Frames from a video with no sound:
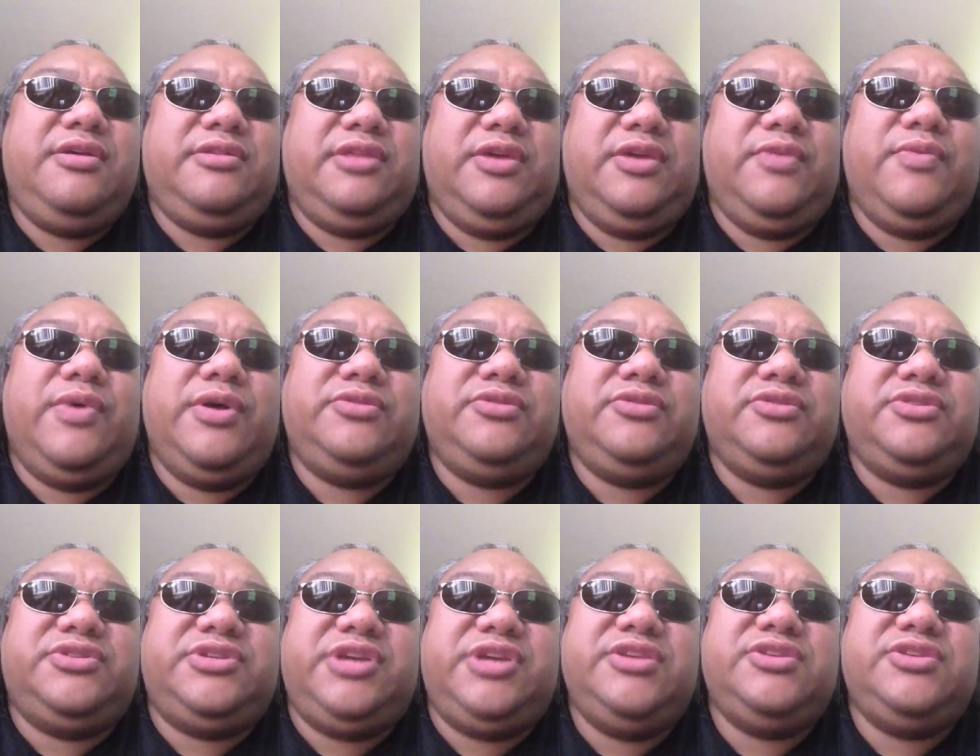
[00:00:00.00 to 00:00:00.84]
they want to
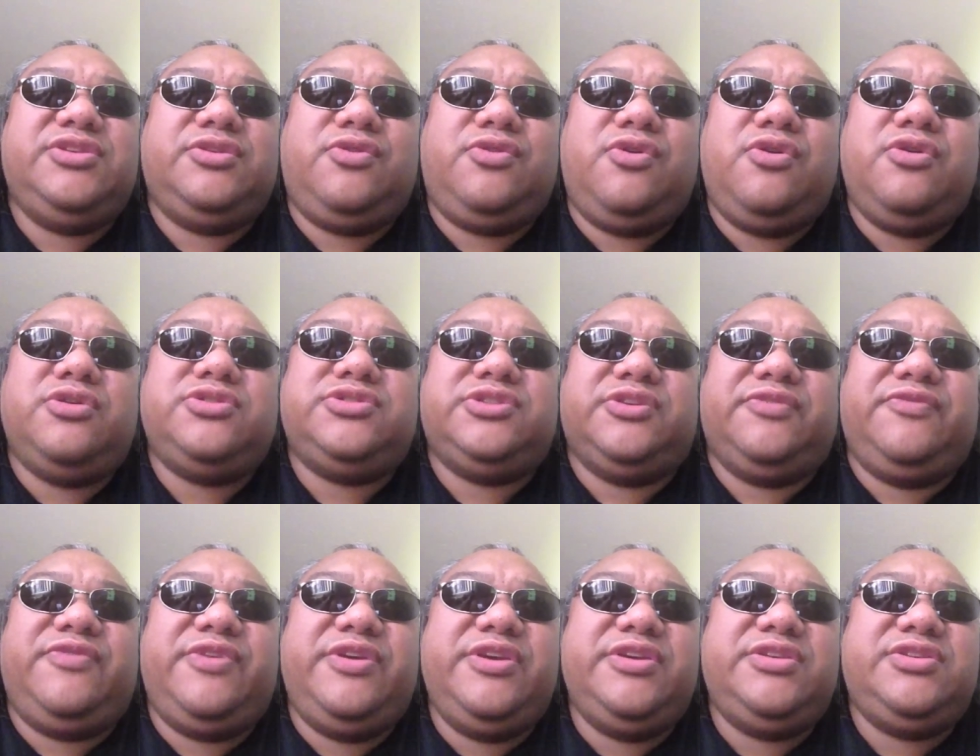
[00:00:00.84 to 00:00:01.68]
change the course
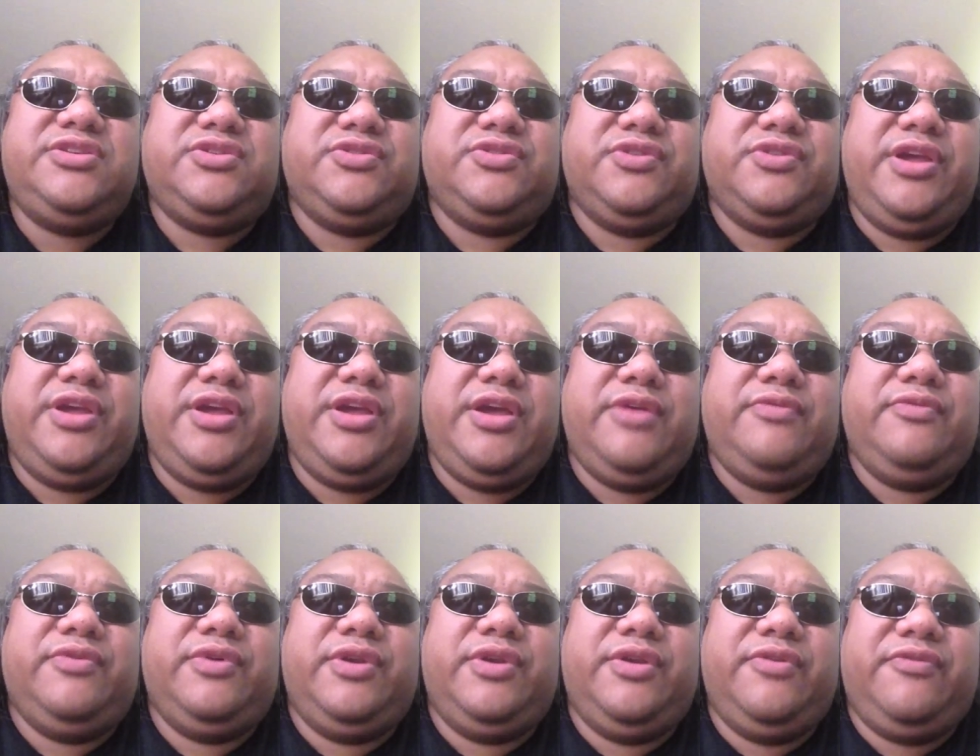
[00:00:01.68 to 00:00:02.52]
of history
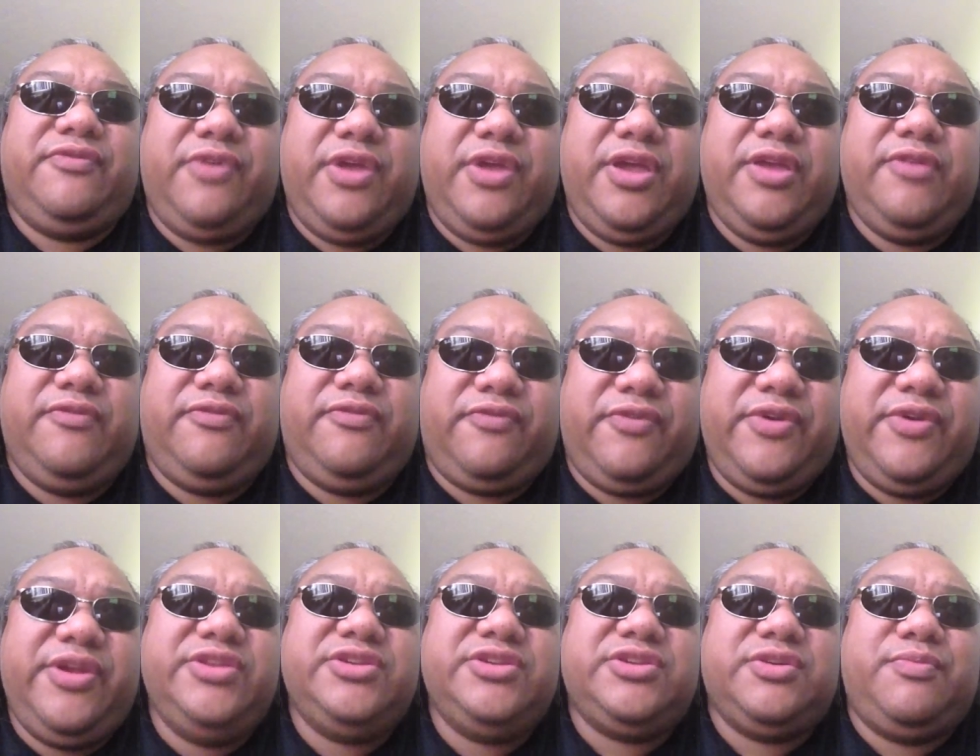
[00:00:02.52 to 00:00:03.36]
and would
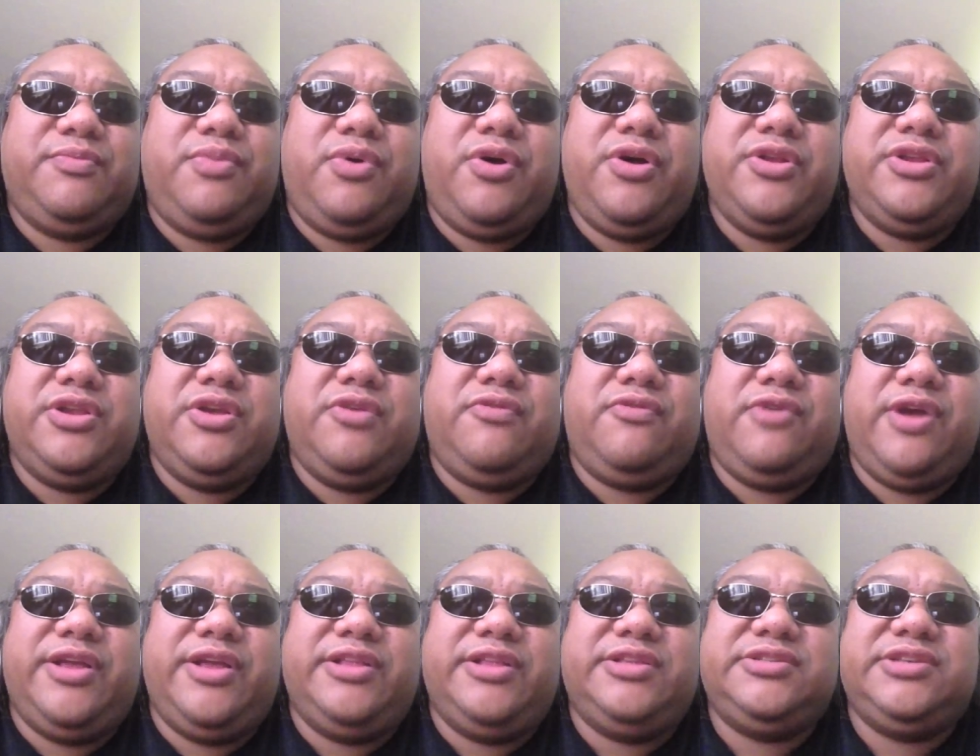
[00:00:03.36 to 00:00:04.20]
infringe upon your
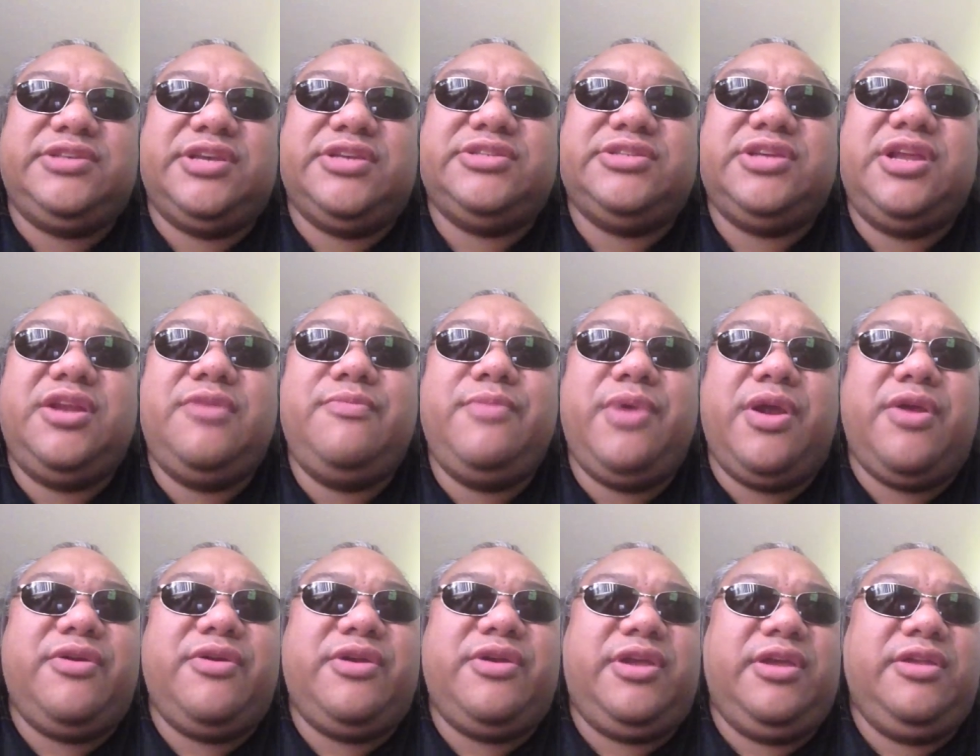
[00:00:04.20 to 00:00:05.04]
rights as an
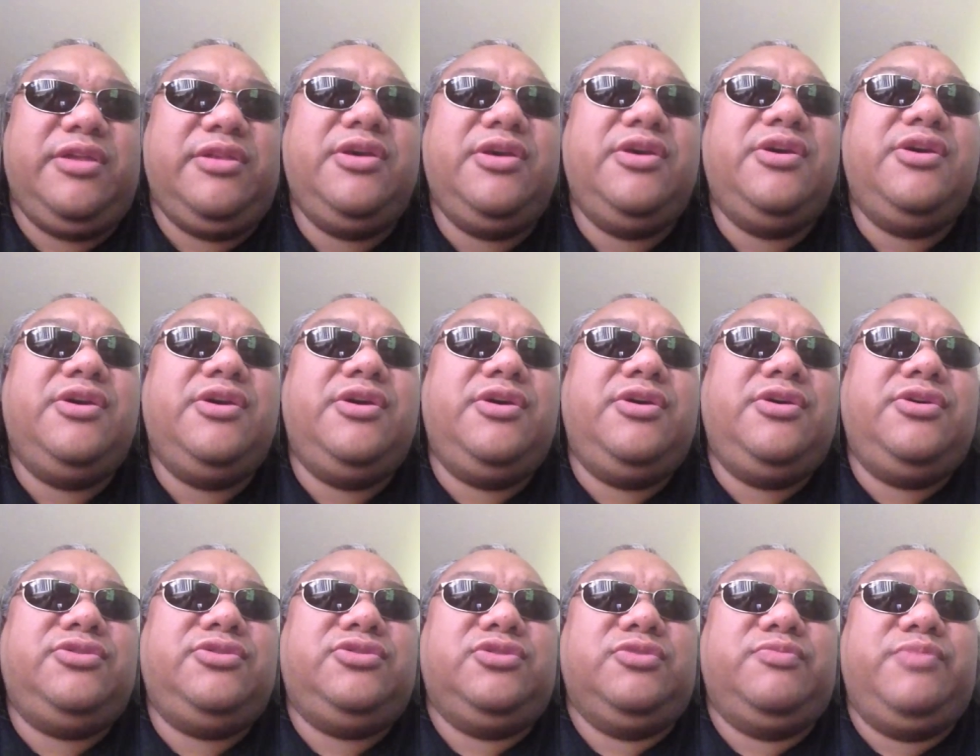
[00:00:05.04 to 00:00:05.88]
American
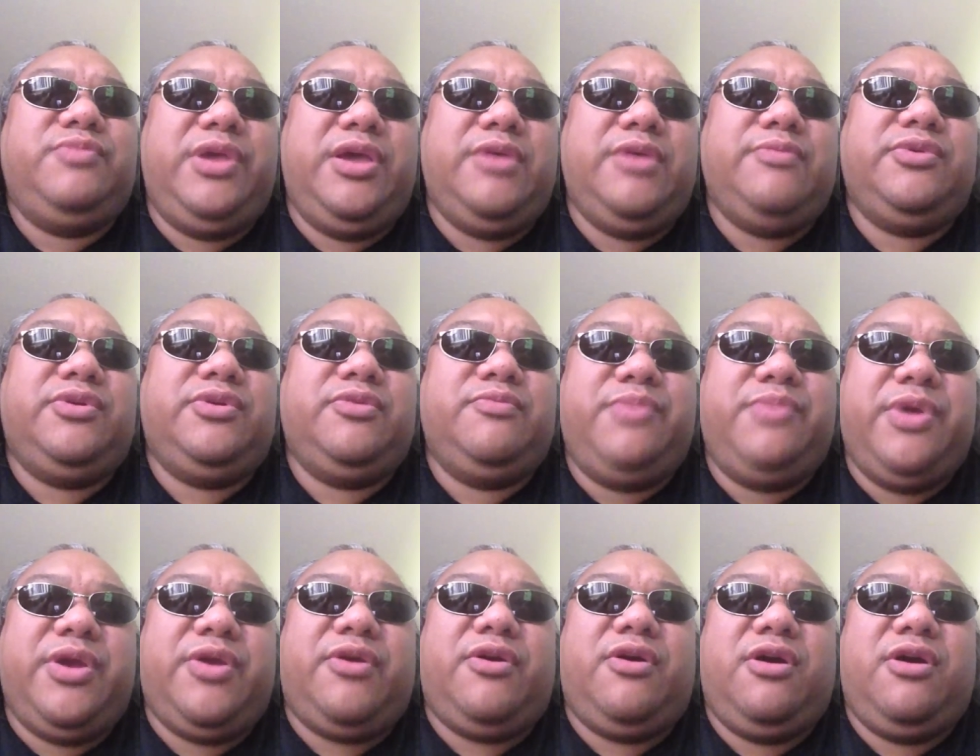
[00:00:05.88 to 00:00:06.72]
to be able to
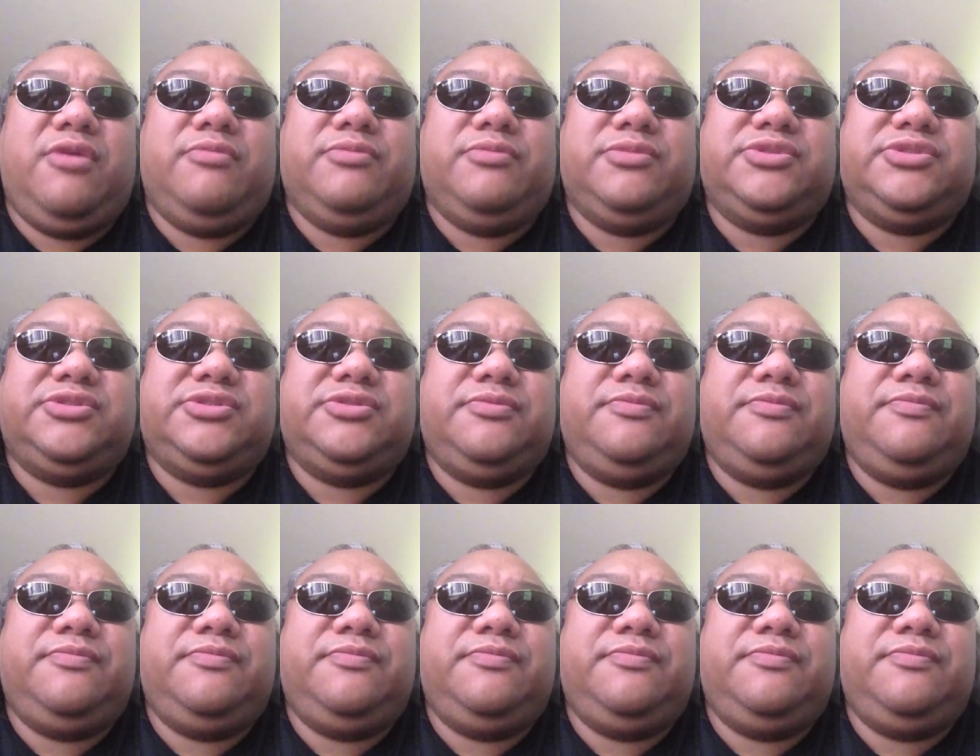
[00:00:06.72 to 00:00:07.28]
bear arms.